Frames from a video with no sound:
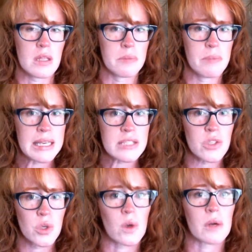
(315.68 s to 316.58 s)
makes
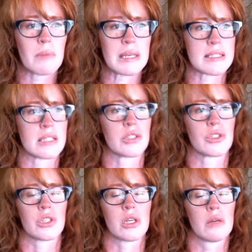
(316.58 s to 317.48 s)
your
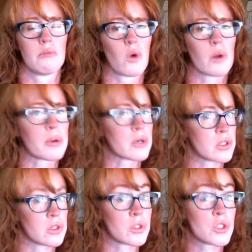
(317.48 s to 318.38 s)
message more
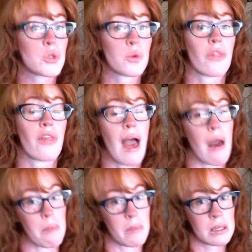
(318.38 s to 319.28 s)
personal to
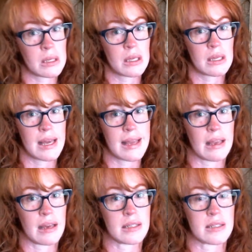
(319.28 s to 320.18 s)
them,
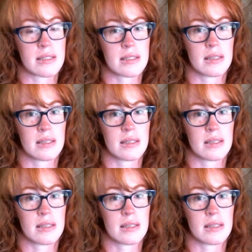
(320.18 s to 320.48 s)
and